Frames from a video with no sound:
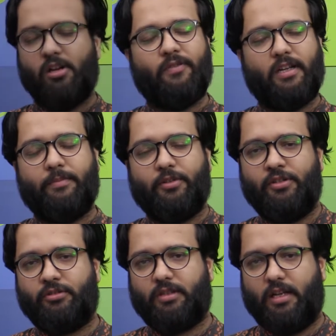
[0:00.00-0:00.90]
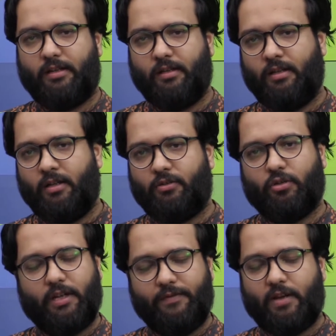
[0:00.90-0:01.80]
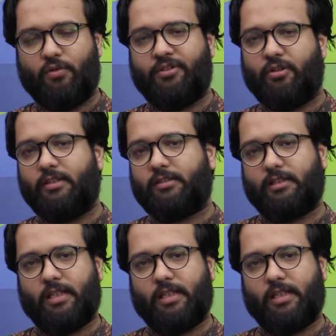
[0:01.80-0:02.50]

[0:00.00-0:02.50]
and welcome to Newsclick. Today we are going to discuss